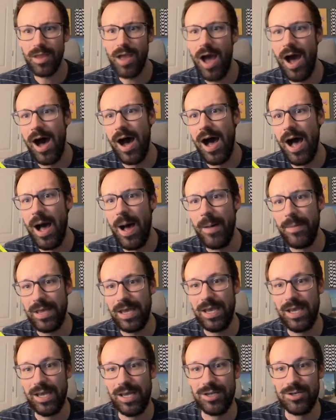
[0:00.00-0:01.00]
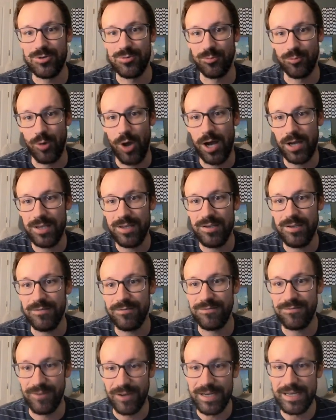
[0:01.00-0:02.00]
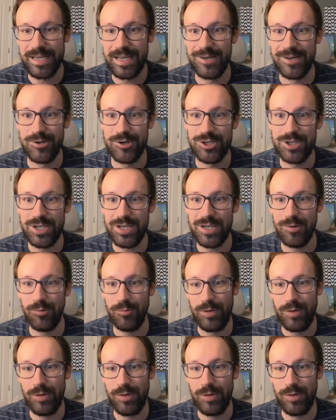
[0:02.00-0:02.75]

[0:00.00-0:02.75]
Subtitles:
And Rocky Fighting Energy